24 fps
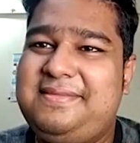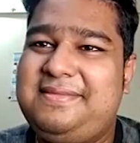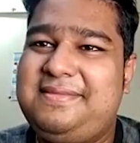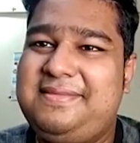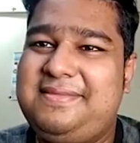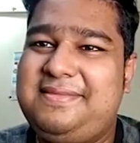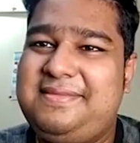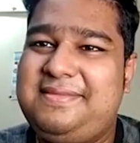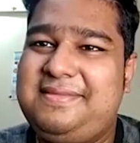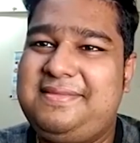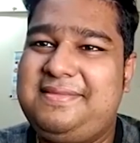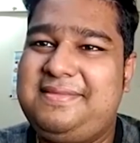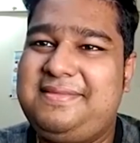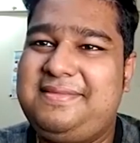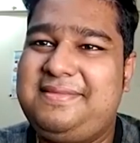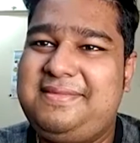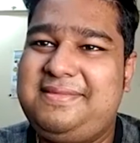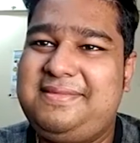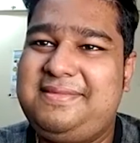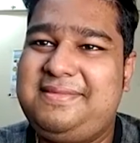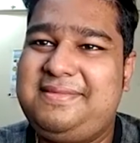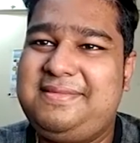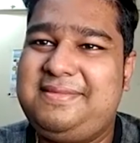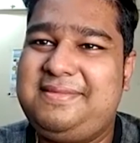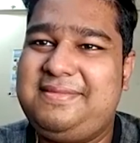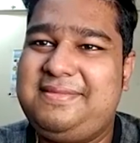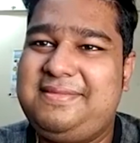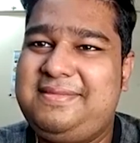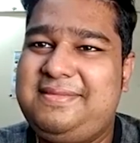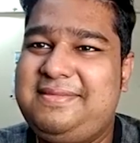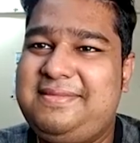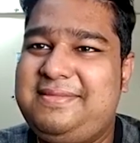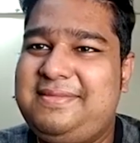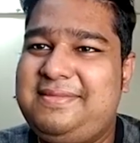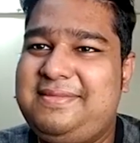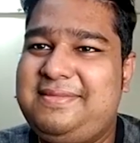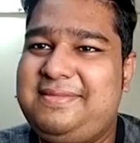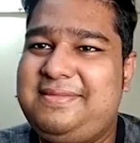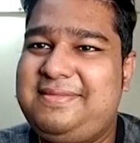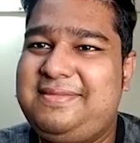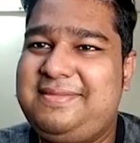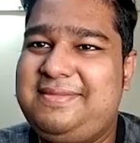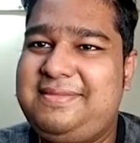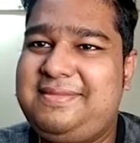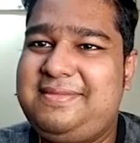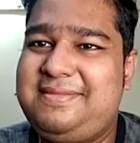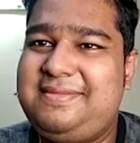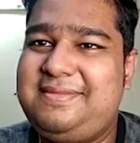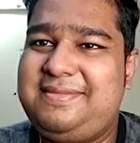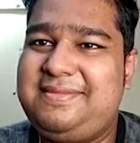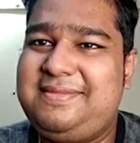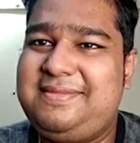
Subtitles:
(silent)